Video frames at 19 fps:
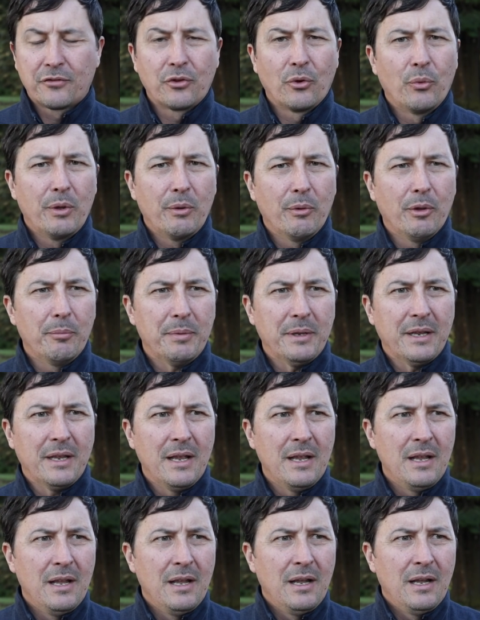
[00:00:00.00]
So we will be,
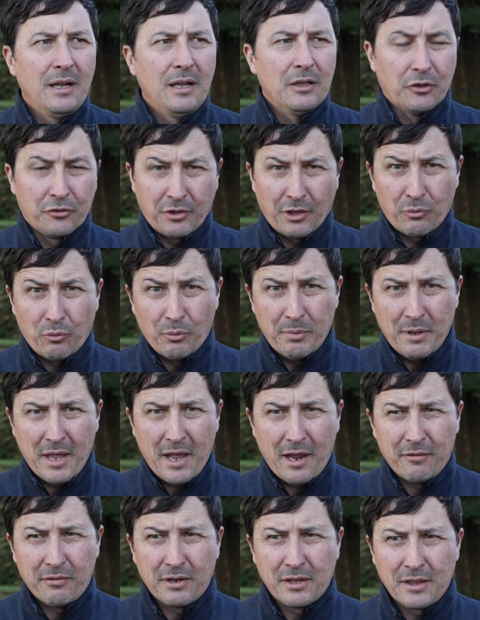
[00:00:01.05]
looks like we'll be
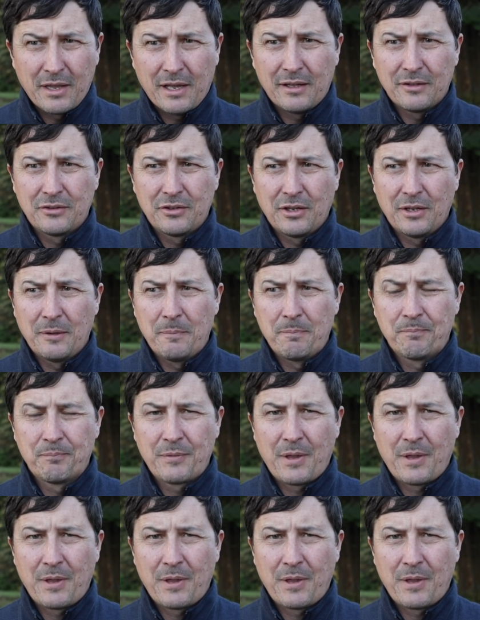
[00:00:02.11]
having that um,